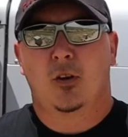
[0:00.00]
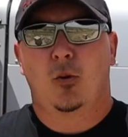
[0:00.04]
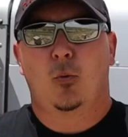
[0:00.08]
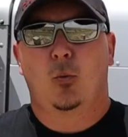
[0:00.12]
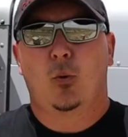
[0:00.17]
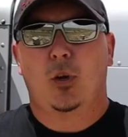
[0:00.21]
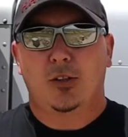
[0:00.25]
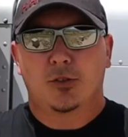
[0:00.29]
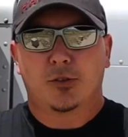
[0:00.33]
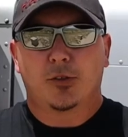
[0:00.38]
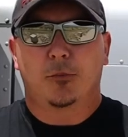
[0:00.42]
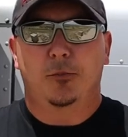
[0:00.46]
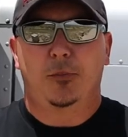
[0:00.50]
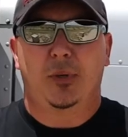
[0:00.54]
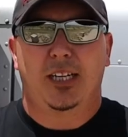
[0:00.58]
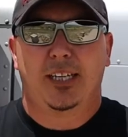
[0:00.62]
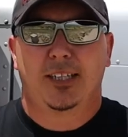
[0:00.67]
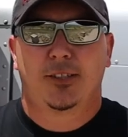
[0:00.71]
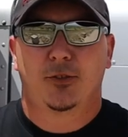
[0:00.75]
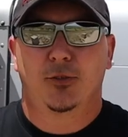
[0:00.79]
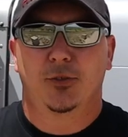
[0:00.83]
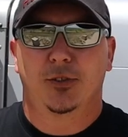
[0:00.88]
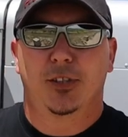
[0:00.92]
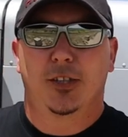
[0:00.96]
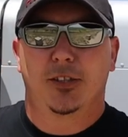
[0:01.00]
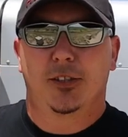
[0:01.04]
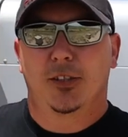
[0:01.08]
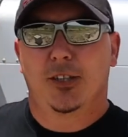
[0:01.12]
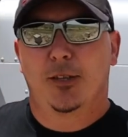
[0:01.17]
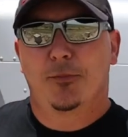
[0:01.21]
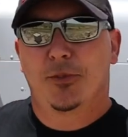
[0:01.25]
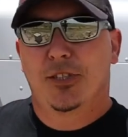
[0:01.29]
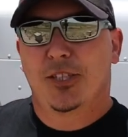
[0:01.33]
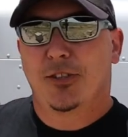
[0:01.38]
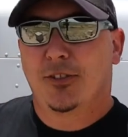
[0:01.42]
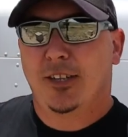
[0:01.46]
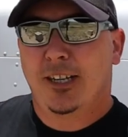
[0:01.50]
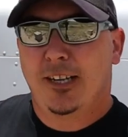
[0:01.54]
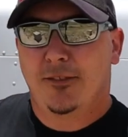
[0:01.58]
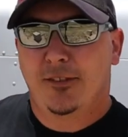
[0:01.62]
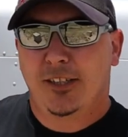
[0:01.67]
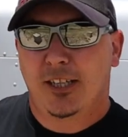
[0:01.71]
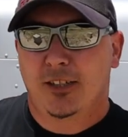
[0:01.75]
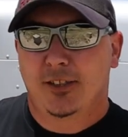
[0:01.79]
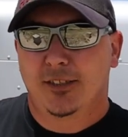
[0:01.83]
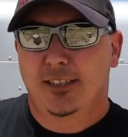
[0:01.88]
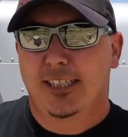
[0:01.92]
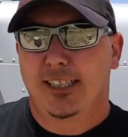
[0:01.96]
Welcome back to another episode of
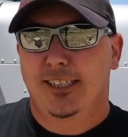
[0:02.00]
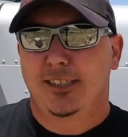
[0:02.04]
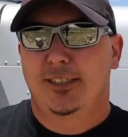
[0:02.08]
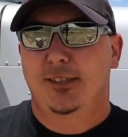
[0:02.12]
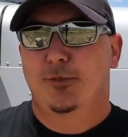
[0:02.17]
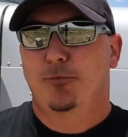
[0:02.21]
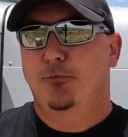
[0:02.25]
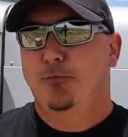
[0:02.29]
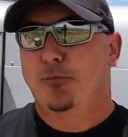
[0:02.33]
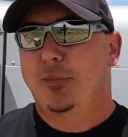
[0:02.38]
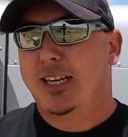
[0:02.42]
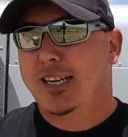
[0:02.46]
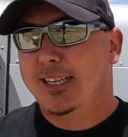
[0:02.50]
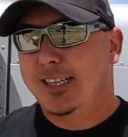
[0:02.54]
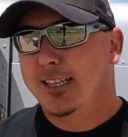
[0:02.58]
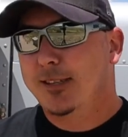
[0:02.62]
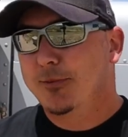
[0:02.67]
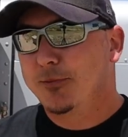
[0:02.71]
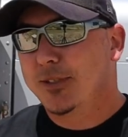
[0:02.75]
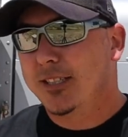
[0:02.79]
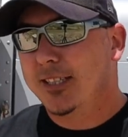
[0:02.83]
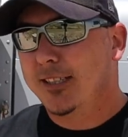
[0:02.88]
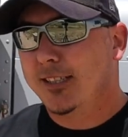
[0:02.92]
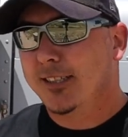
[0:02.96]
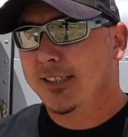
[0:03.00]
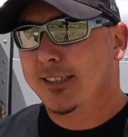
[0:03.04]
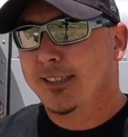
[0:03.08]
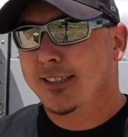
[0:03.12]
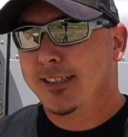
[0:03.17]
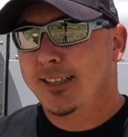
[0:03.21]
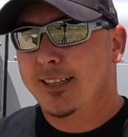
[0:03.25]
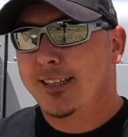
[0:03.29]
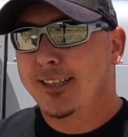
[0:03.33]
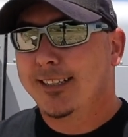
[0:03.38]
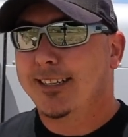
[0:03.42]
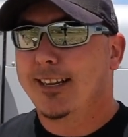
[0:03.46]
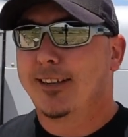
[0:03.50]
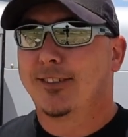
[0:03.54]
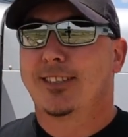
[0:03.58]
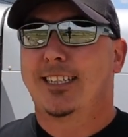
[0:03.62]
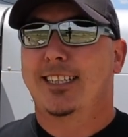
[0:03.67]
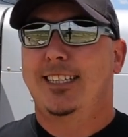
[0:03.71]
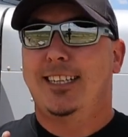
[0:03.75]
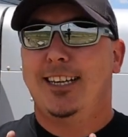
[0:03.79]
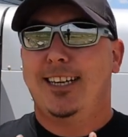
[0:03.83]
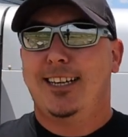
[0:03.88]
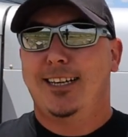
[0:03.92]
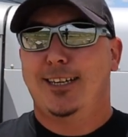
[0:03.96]
Heavy Haul Nation. My name's Eric. Now
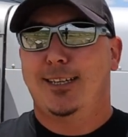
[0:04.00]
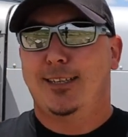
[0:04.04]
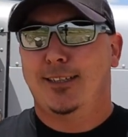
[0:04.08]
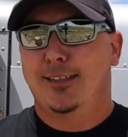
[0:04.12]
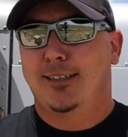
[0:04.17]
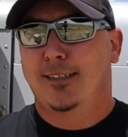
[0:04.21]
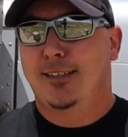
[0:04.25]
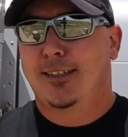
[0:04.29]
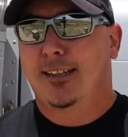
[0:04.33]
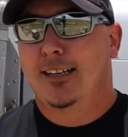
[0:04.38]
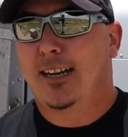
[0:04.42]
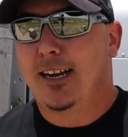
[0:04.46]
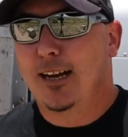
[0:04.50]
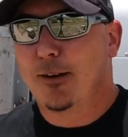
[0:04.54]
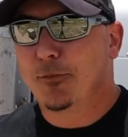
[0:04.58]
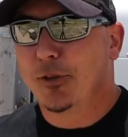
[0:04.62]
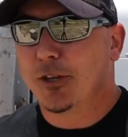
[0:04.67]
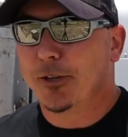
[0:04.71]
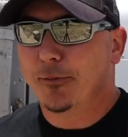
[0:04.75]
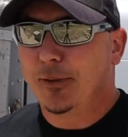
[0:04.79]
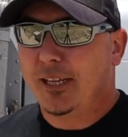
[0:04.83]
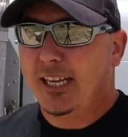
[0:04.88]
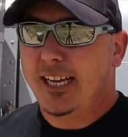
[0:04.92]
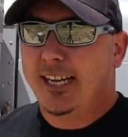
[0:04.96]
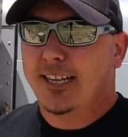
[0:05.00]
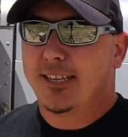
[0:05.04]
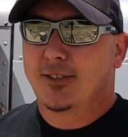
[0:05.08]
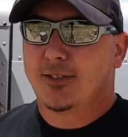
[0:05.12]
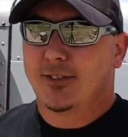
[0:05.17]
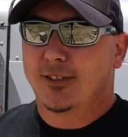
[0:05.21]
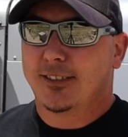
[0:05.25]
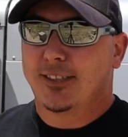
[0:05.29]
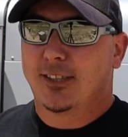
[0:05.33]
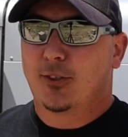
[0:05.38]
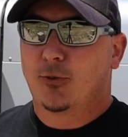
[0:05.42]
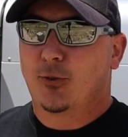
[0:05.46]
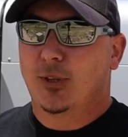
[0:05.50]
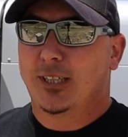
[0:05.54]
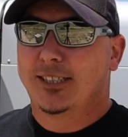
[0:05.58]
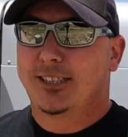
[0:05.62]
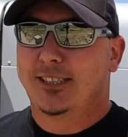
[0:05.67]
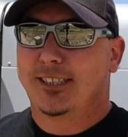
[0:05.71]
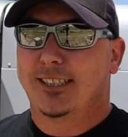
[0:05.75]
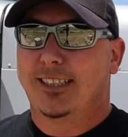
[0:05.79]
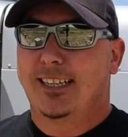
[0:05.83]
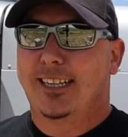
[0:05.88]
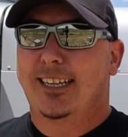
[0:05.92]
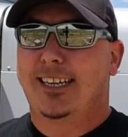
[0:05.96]
today, I'm going to be answering the
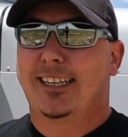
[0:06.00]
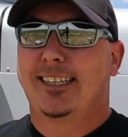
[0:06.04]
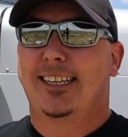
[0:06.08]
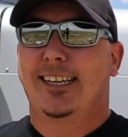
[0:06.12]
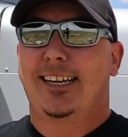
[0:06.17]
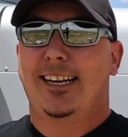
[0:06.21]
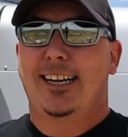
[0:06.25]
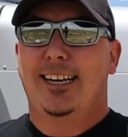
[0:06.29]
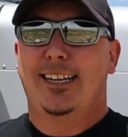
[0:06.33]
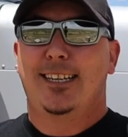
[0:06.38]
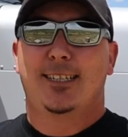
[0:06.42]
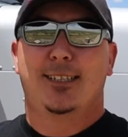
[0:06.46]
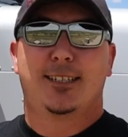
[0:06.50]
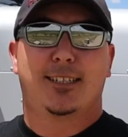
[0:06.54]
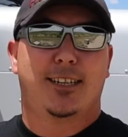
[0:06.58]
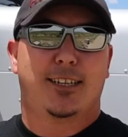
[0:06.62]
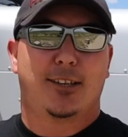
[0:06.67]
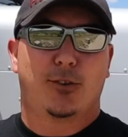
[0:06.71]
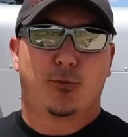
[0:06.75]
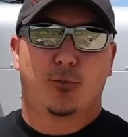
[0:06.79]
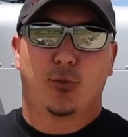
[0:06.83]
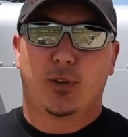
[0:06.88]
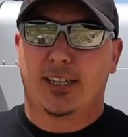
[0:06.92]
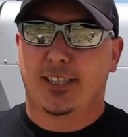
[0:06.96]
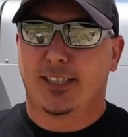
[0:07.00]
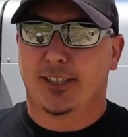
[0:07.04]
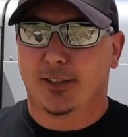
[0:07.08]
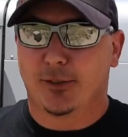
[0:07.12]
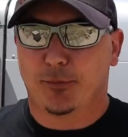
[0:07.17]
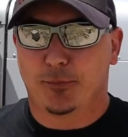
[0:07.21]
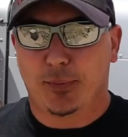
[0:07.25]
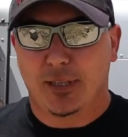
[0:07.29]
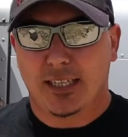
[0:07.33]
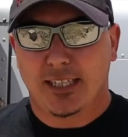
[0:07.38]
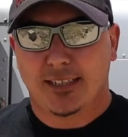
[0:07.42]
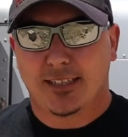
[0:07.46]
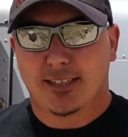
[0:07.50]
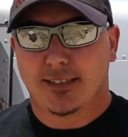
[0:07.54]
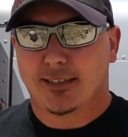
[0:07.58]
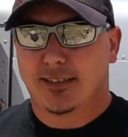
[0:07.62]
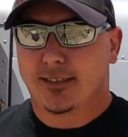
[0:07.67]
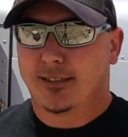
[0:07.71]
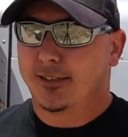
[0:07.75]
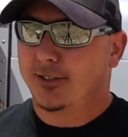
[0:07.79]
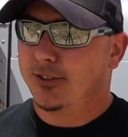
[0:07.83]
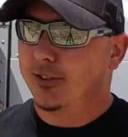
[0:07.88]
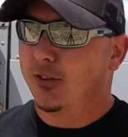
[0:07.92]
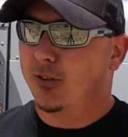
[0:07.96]
question that I get asked on a regular
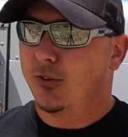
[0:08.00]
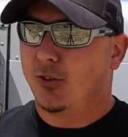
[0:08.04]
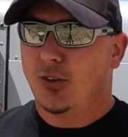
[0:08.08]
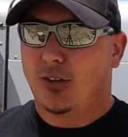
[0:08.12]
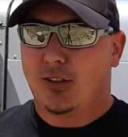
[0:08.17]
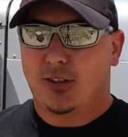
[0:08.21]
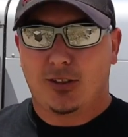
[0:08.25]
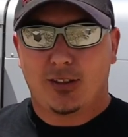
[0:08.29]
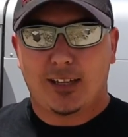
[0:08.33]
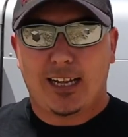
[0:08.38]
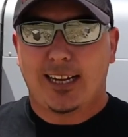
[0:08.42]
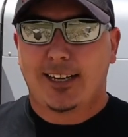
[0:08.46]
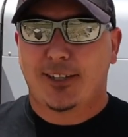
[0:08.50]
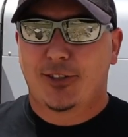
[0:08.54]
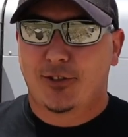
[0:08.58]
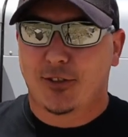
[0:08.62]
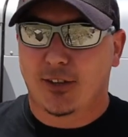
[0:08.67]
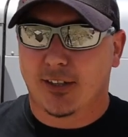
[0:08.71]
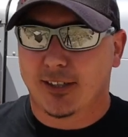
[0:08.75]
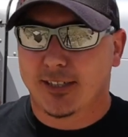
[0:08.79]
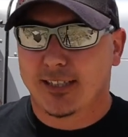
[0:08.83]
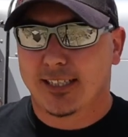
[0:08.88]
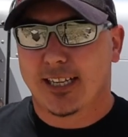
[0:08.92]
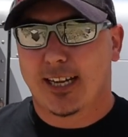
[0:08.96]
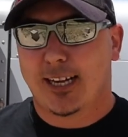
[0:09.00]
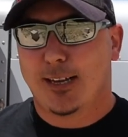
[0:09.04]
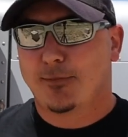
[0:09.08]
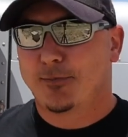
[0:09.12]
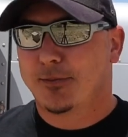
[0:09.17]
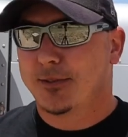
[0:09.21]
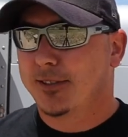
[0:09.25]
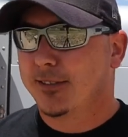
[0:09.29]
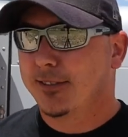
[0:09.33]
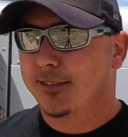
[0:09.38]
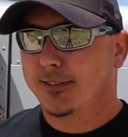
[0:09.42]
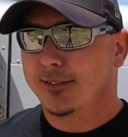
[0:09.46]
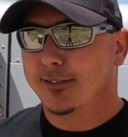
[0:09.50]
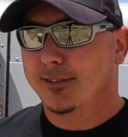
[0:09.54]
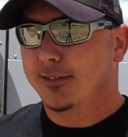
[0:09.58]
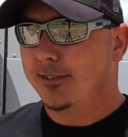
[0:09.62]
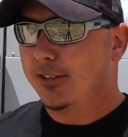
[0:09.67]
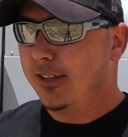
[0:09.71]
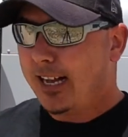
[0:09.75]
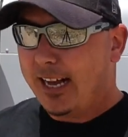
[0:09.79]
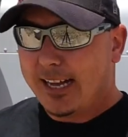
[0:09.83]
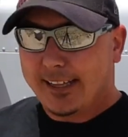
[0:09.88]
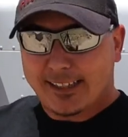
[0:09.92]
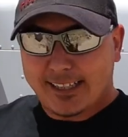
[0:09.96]
basis. You know, a lot of truck stops
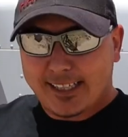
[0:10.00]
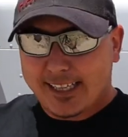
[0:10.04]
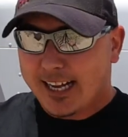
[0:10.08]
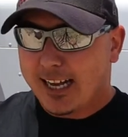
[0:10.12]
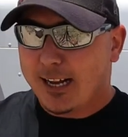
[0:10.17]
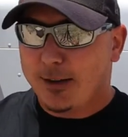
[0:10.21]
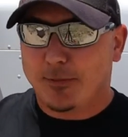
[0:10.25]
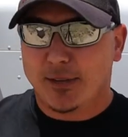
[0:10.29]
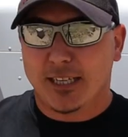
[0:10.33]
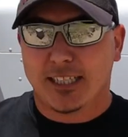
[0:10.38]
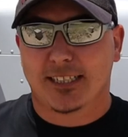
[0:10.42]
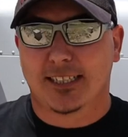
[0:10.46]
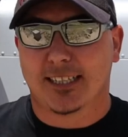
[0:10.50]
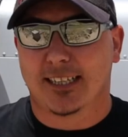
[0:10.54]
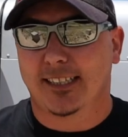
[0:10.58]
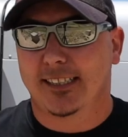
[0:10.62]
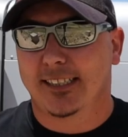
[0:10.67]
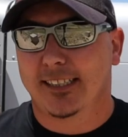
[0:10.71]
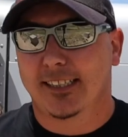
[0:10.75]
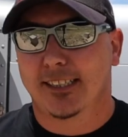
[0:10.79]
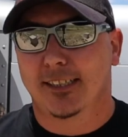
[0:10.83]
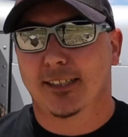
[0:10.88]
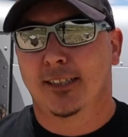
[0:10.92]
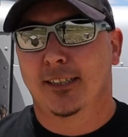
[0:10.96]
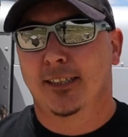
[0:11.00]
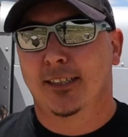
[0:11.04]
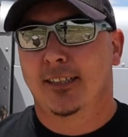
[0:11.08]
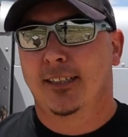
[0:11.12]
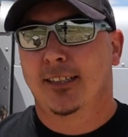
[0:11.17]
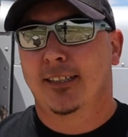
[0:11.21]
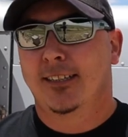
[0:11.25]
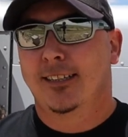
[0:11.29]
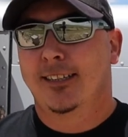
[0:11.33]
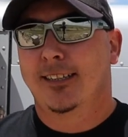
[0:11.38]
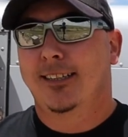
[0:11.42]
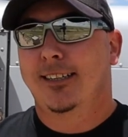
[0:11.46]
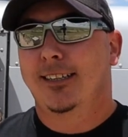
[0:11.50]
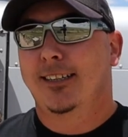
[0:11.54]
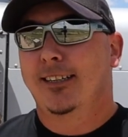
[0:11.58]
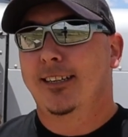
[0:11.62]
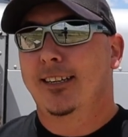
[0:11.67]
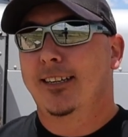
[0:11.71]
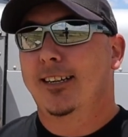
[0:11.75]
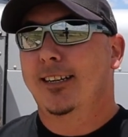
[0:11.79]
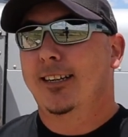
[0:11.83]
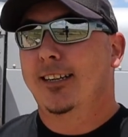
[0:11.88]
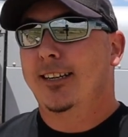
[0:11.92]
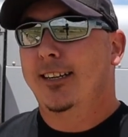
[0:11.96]
on the comments on here,
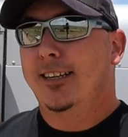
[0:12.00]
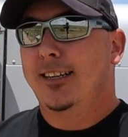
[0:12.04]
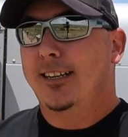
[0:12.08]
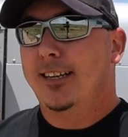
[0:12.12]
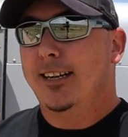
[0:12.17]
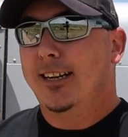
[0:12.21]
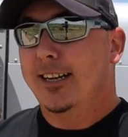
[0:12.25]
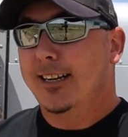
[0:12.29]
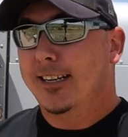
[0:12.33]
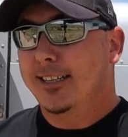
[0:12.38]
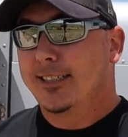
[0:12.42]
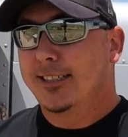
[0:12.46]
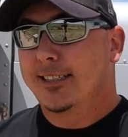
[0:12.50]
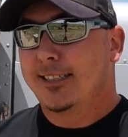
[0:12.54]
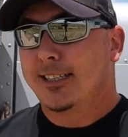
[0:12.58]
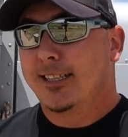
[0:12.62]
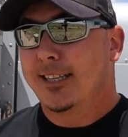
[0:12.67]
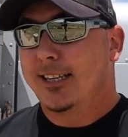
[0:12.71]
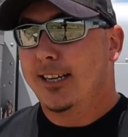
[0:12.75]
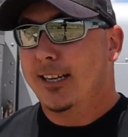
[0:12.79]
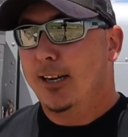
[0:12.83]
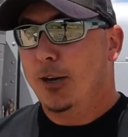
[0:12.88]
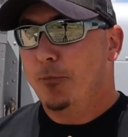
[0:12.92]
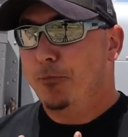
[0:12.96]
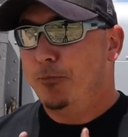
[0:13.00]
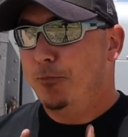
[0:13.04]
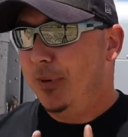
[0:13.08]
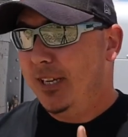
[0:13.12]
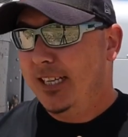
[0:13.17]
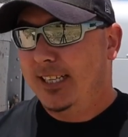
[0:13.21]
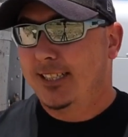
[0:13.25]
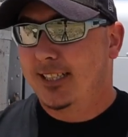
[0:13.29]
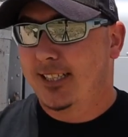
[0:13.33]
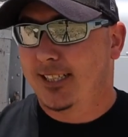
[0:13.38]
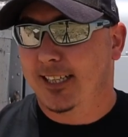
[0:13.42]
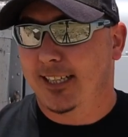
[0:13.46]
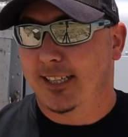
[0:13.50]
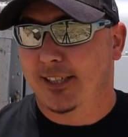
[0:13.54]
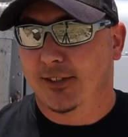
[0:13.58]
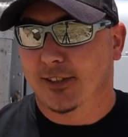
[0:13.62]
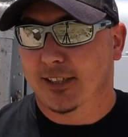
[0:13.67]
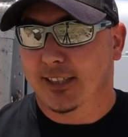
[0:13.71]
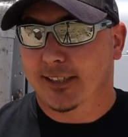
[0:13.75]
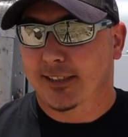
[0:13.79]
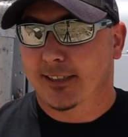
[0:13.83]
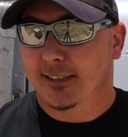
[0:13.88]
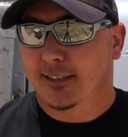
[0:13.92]
and it's a big secret.